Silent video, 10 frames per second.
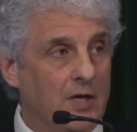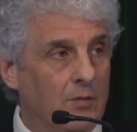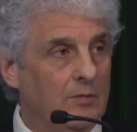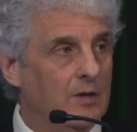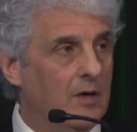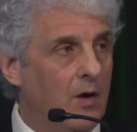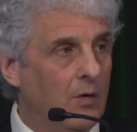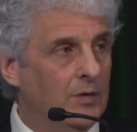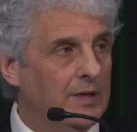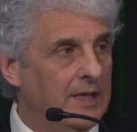don't
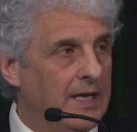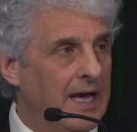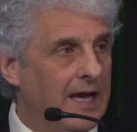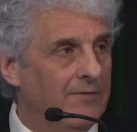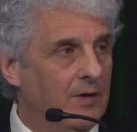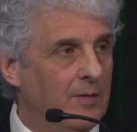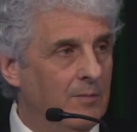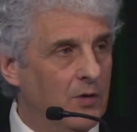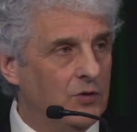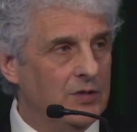only have
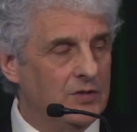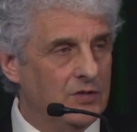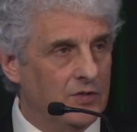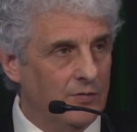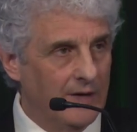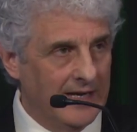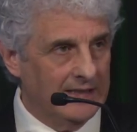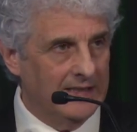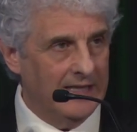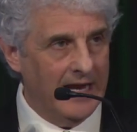emotions
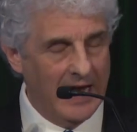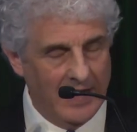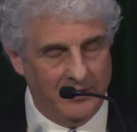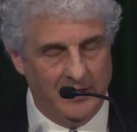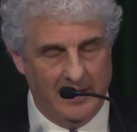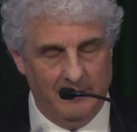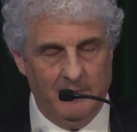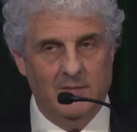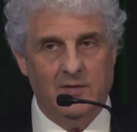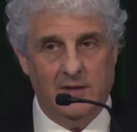directed at
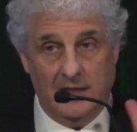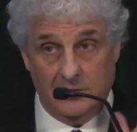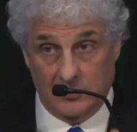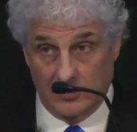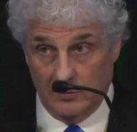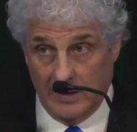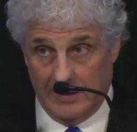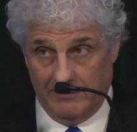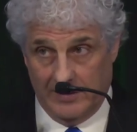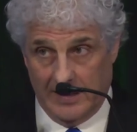them, they do
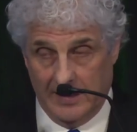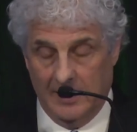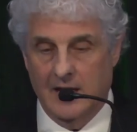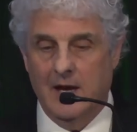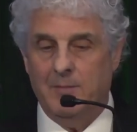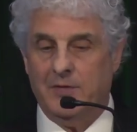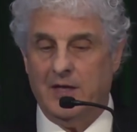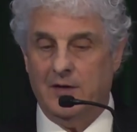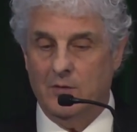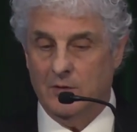have that,
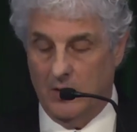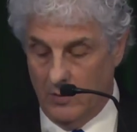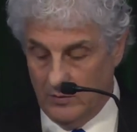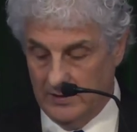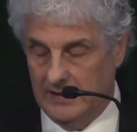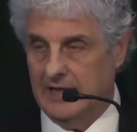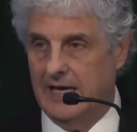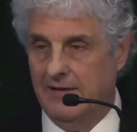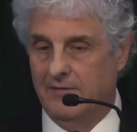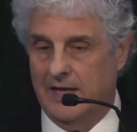but they don't only
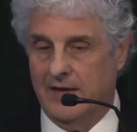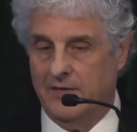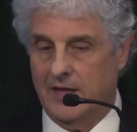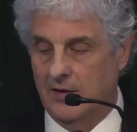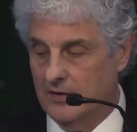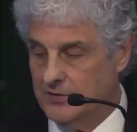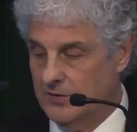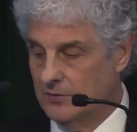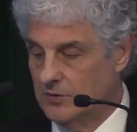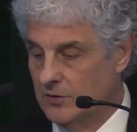have that, they
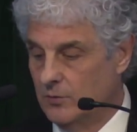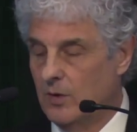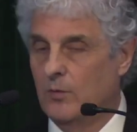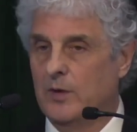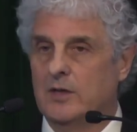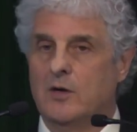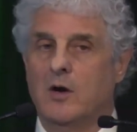also do what we